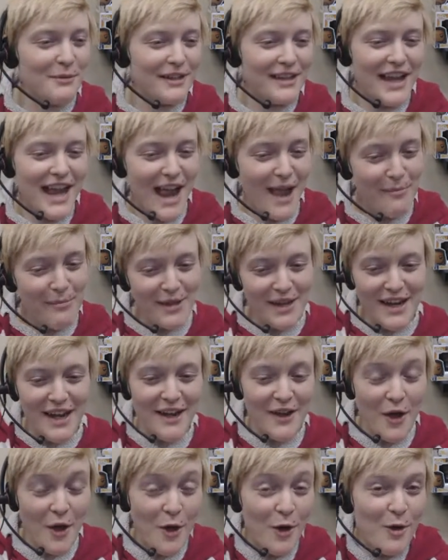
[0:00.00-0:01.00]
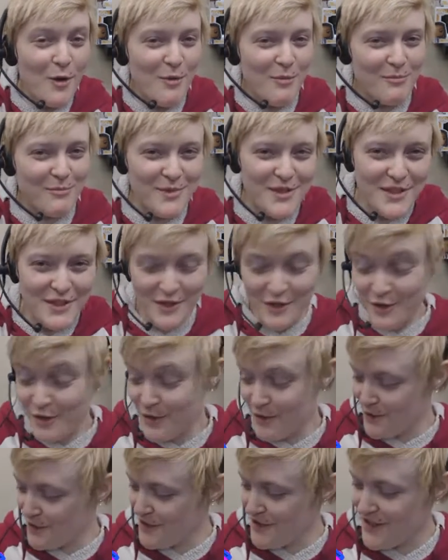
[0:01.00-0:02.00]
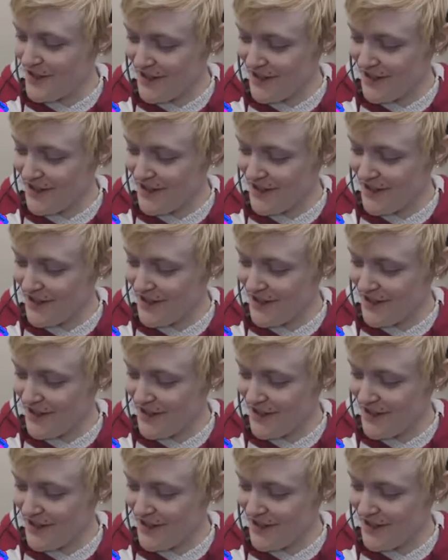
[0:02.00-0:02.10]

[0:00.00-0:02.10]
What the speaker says: will happen at home soon.